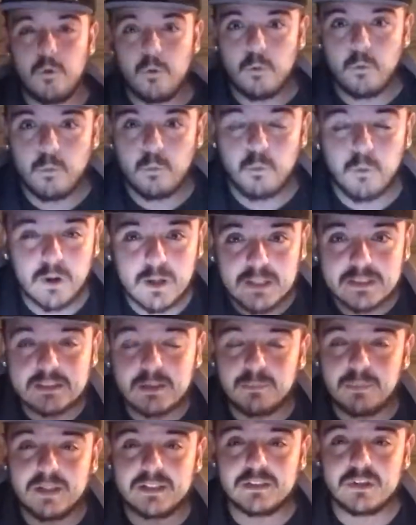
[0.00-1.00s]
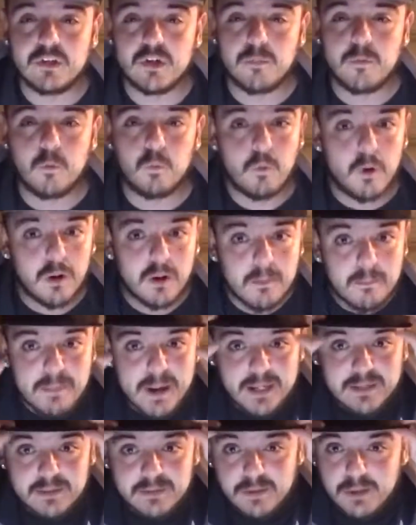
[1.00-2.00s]
What is up, ladies and gentlemen? Welcome
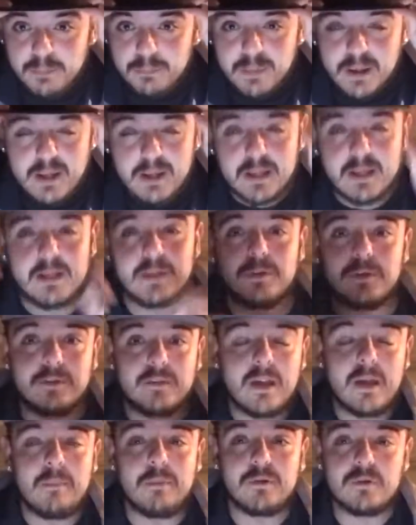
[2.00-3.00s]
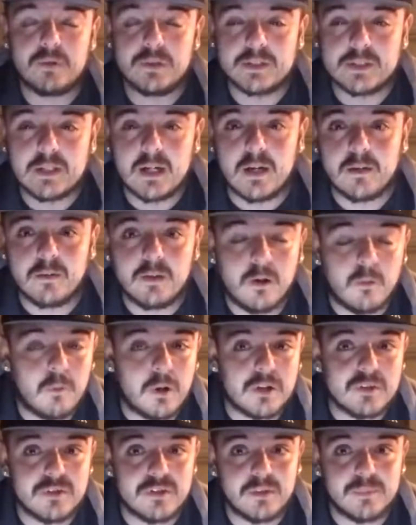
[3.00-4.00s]
back to Clickbait Entertainment. Just got done
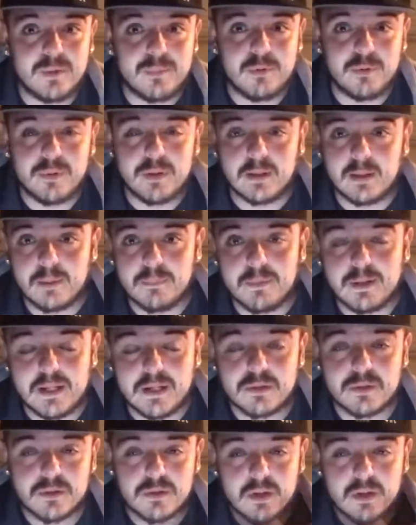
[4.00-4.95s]
watching W W E Elimination